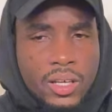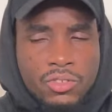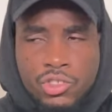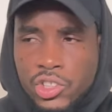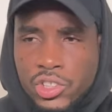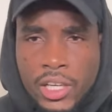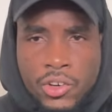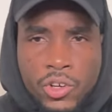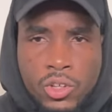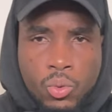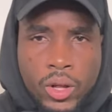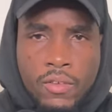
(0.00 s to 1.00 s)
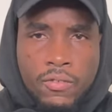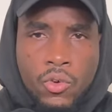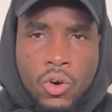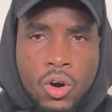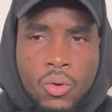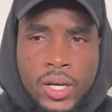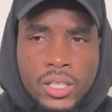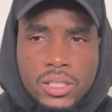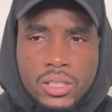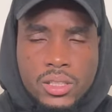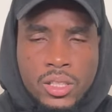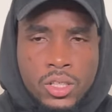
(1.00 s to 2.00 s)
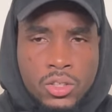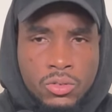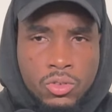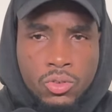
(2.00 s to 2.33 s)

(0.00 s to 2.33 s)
just around 24 hours, you know,